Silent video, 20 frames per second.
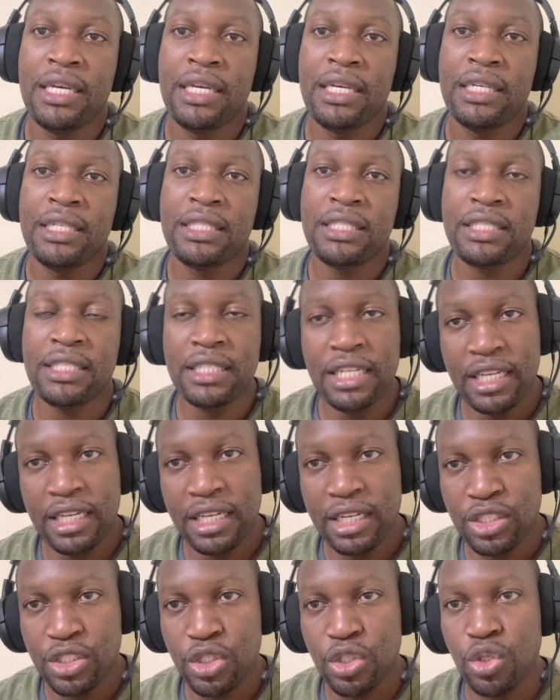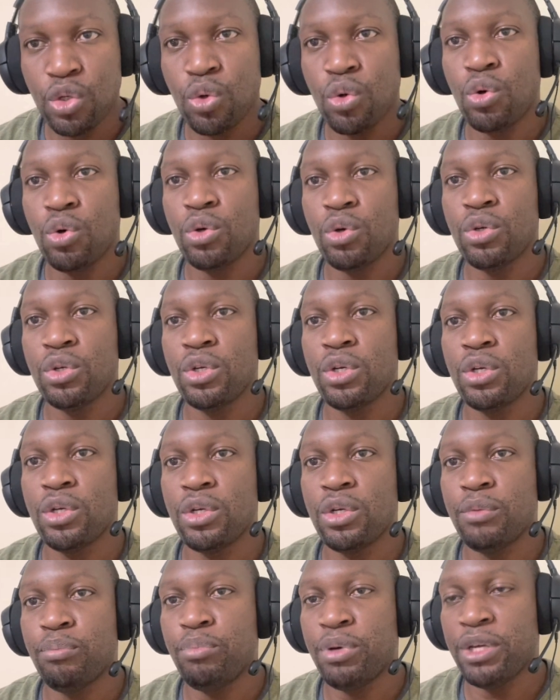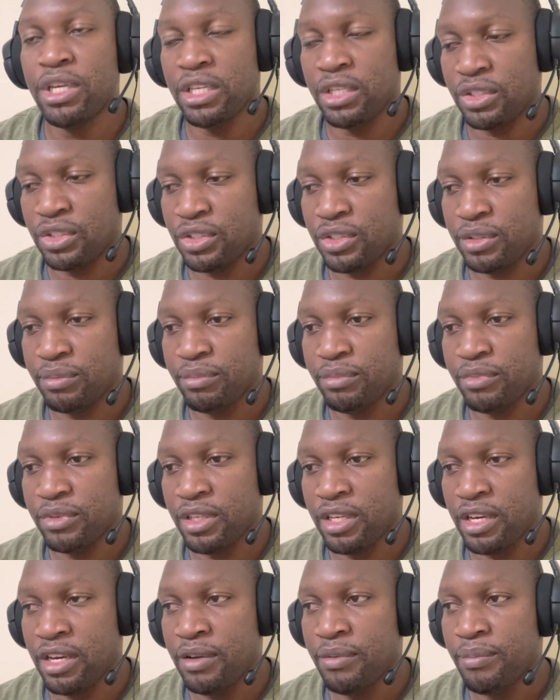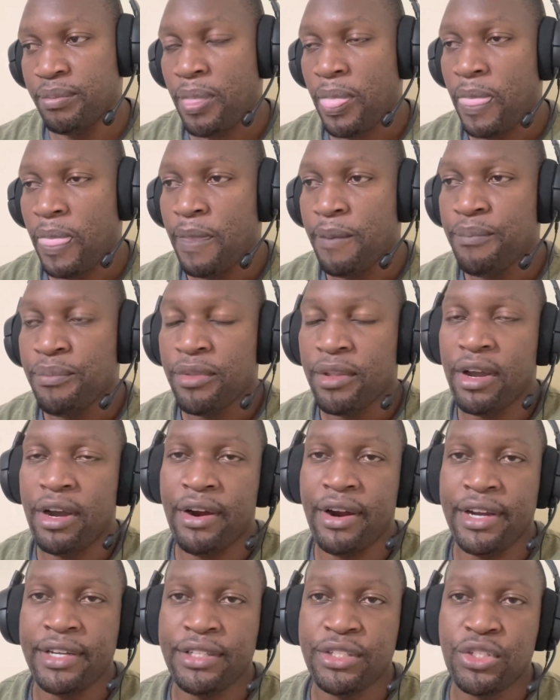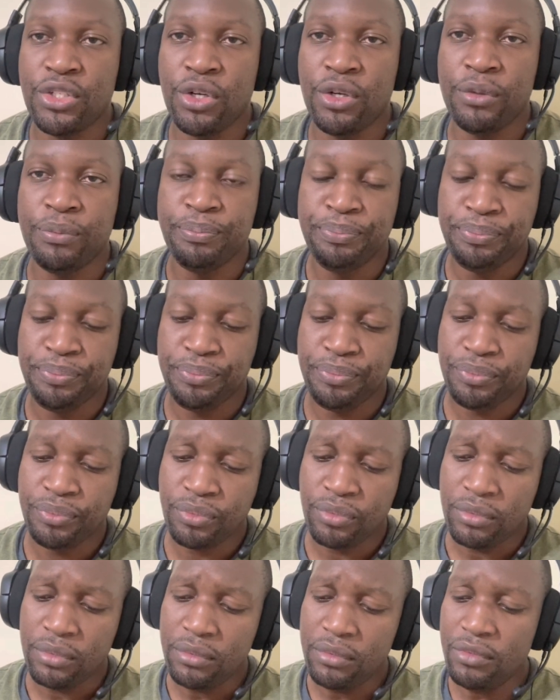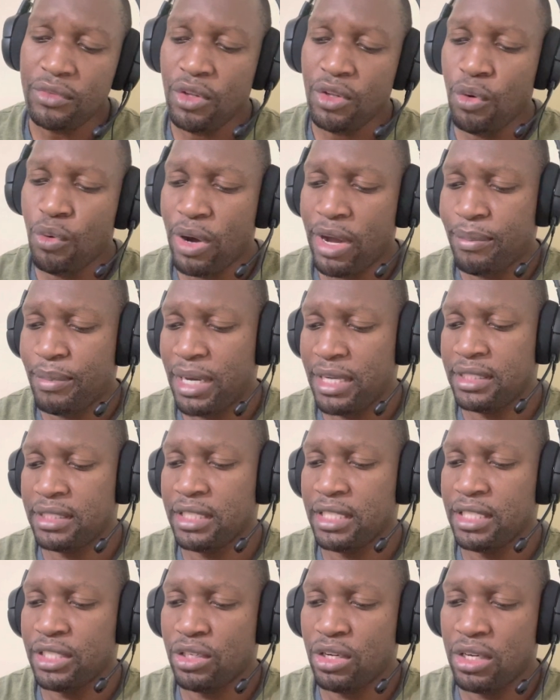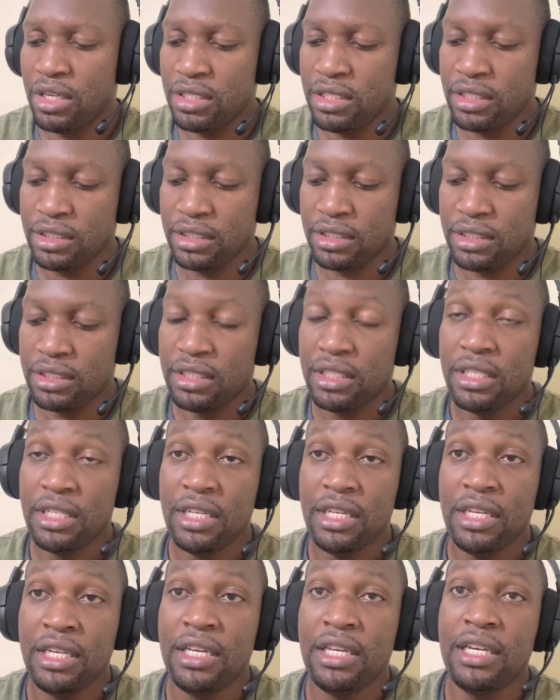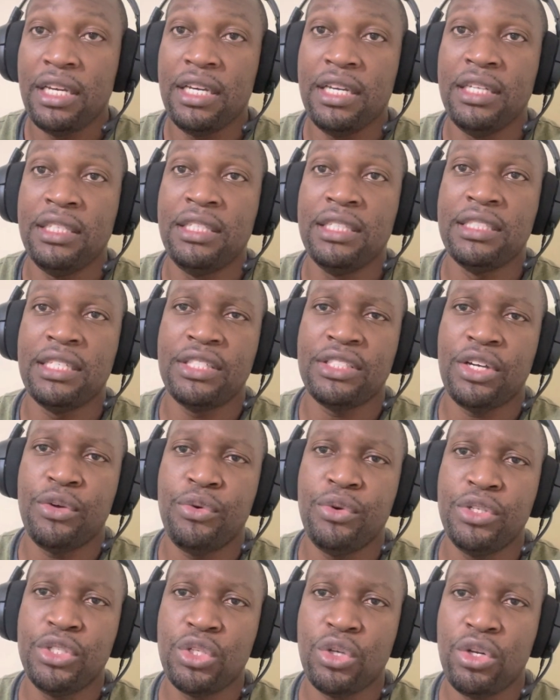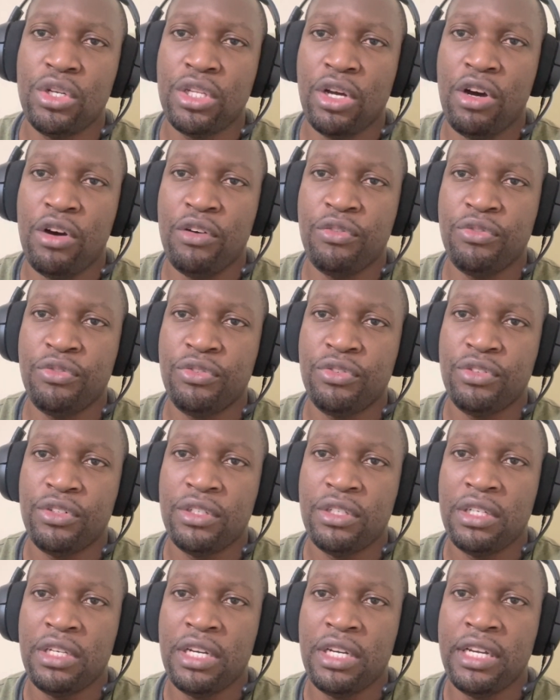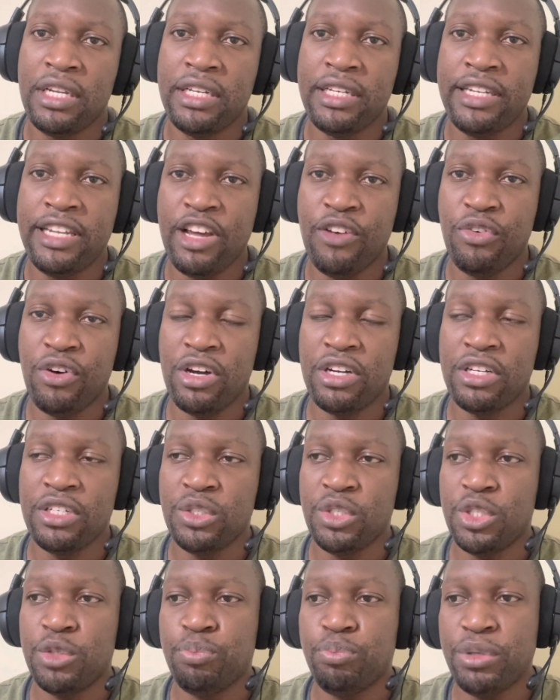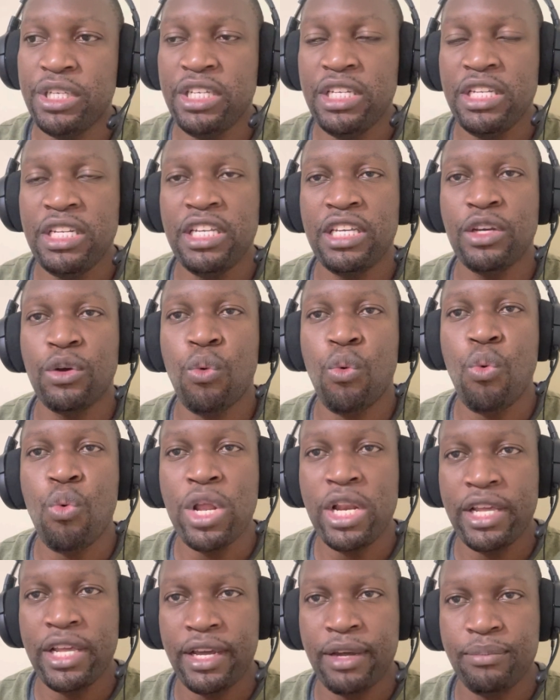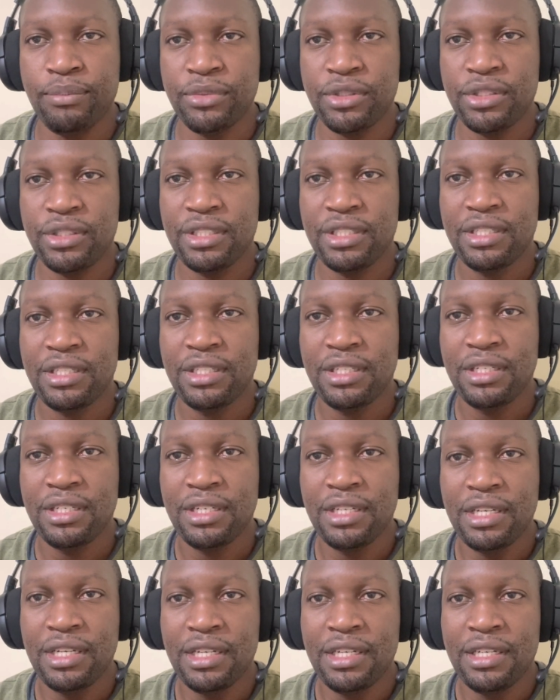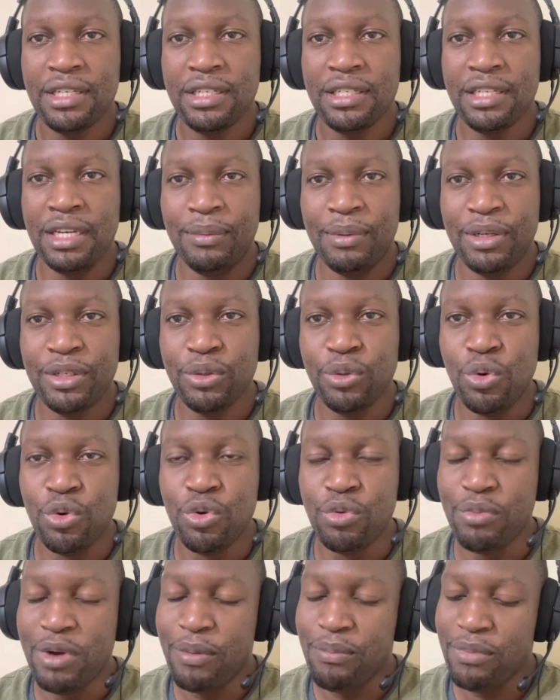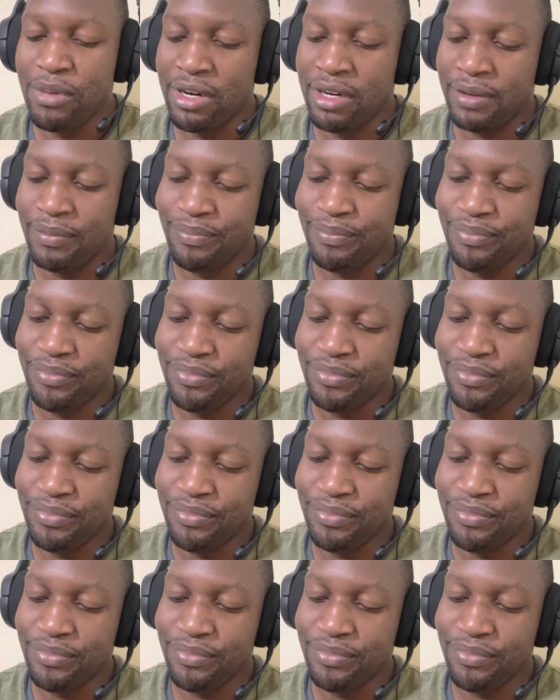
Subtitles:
snail slow pace. Yeah? Alright, so why am I saying all of this? It is as a result of Devon Speedy Willams. Yeah, man, who remember